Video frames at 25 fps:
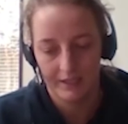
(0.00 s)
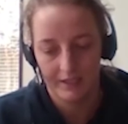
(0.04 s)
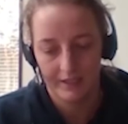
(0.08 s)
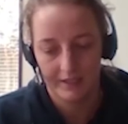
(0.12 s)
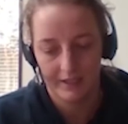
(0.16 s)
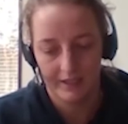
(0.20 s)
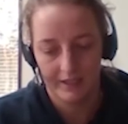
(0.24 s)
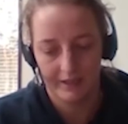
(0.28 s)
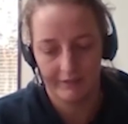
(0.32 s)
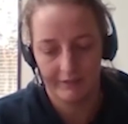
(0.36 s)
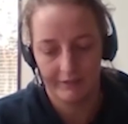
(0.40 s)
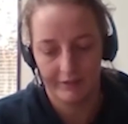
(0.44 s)

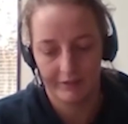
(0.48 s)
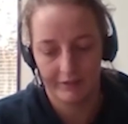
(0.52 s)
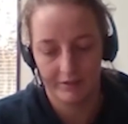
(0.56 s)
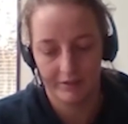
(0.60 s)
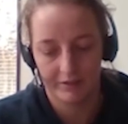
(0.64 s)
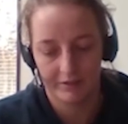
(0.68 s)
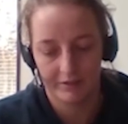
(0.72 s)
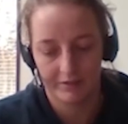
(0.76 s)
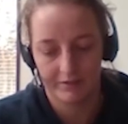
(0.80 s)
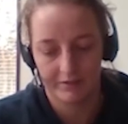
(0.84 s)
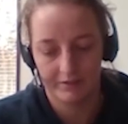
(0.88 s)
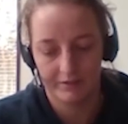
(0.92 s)
yeah, if you
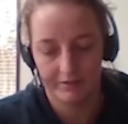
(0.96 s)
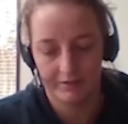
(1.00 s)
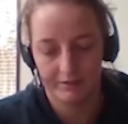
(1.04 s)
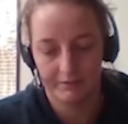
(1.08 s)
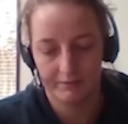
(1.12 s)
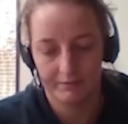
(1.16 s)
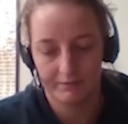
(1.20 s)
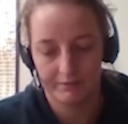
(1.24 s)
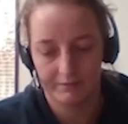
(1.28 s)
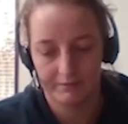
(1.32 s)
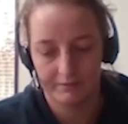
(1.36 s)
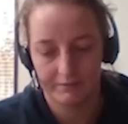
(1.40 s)
just
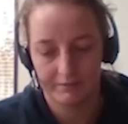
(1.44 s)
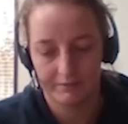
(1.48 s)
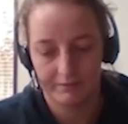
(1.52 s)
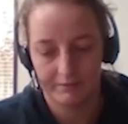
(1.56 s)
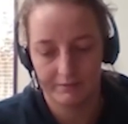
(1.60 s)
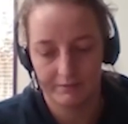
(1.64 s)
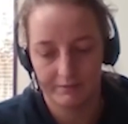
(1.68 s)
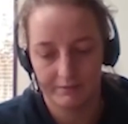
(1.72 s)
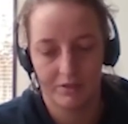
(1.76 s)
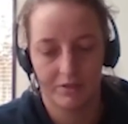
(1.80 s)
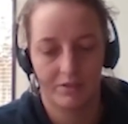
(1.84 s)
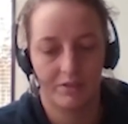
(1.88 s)
make
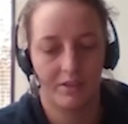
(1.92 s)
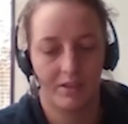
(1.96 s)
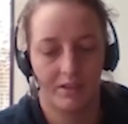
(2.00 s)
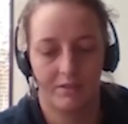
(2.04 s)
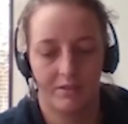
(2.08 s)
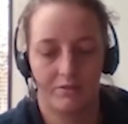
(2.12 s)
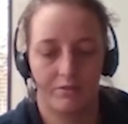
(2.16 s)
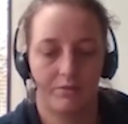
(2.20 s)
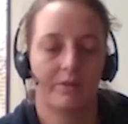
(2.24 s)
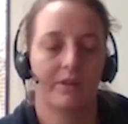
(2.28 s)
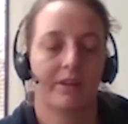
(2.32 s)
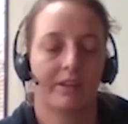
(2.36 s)
sure you're still
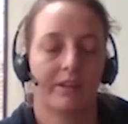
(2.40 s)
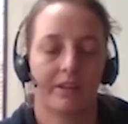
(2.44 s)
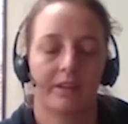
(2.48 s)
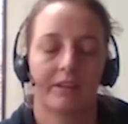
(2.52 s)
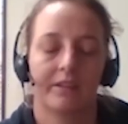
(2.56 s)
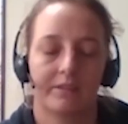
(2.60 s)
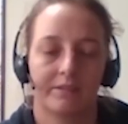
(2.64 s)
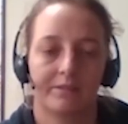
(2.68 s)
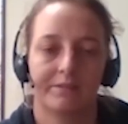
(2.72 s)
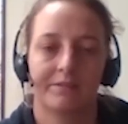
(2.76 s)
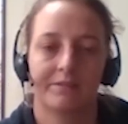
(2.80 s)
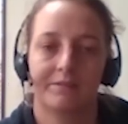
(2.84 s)
enjoying it
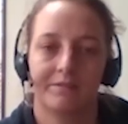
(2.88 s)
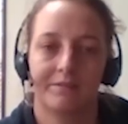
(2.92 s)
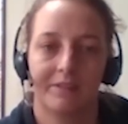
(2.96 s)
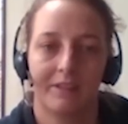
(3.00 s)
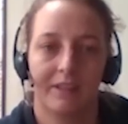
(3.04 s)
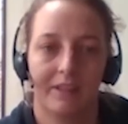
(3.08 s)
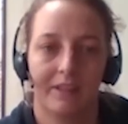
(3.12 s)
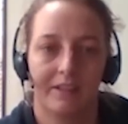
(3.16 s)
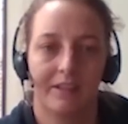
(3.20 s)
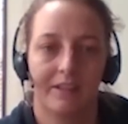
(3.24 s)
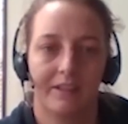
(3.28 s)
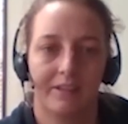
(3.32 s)

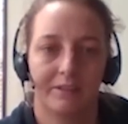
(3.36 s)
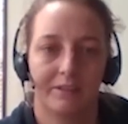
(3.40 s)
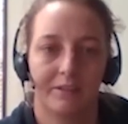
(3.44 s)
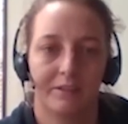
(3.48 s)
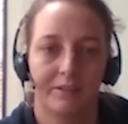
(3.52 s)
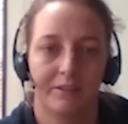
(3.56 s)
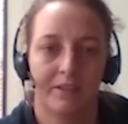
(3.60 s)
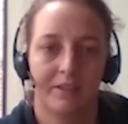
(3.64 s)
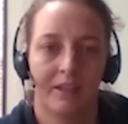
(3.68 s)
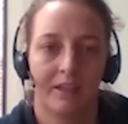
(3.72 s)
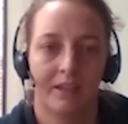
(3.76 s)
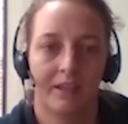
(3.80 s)
at the end of the
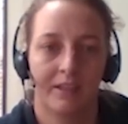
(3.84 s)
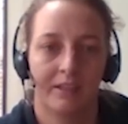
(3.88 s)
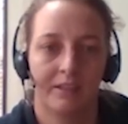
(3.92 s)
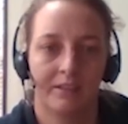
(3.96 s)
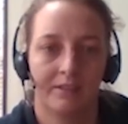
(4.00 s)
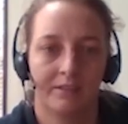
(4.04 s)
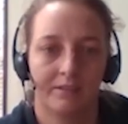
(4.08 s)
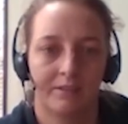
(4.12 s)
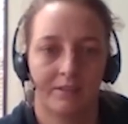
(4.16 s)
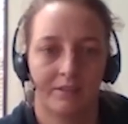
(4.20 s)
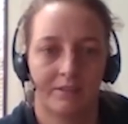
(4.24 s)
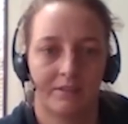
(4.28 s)
day,
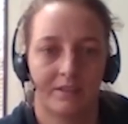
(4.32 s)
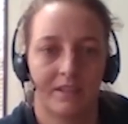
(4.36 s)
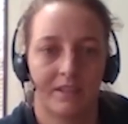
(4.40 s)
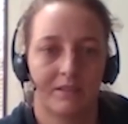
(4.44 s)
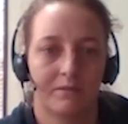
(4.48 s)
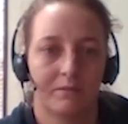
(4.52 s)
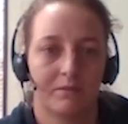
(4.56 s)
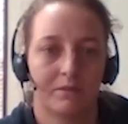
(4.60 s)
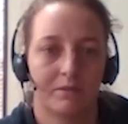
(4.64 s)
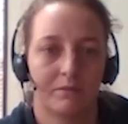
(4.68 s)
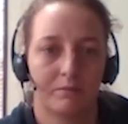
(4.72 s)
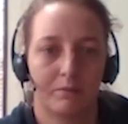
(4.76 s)
because that's
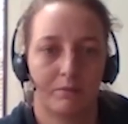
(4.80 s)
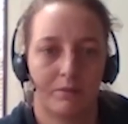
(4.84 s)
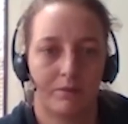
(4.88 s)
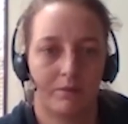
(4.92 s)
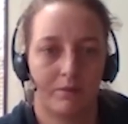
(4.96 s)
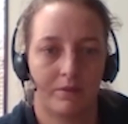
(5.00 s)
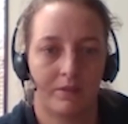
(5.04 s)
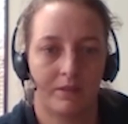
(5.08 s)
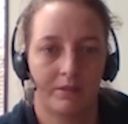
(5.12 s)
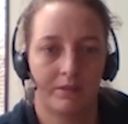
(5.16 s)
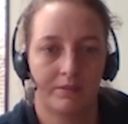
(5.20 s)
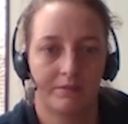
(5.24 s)
what's
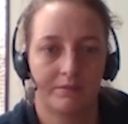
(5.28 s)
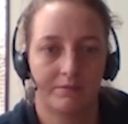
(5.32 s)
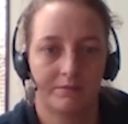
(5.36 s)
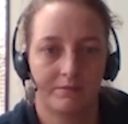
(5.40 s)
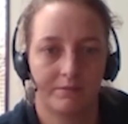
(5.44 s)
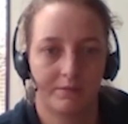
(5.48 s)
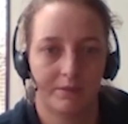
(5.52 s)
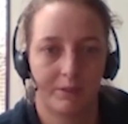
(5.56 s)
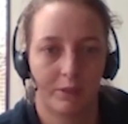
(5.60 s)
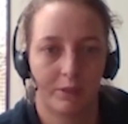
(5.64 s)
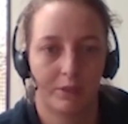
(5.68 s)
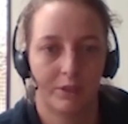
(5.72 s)
important.
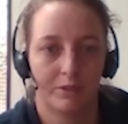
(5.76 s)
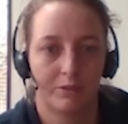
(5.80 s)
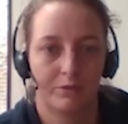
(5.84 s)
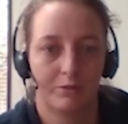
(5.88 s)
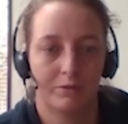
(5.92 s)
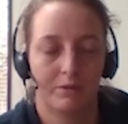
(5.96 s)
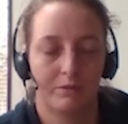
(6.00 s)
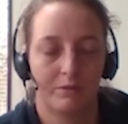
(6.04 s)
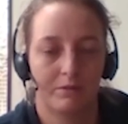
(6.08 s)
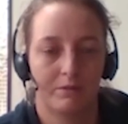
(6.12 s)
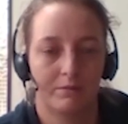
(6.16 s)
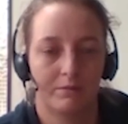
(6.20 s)
We've got to
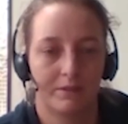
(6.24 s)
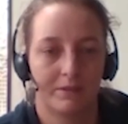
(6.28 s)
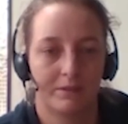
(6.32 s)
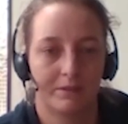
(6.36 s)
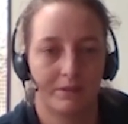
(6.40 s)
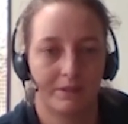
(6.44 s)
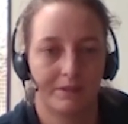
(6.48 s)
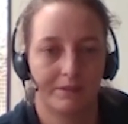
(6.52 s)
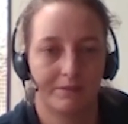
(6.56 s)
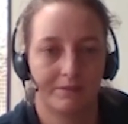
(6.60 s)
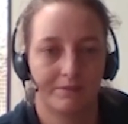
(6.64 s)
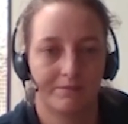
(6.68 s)
enjoy what we're
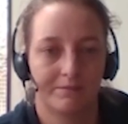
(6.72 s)
doing.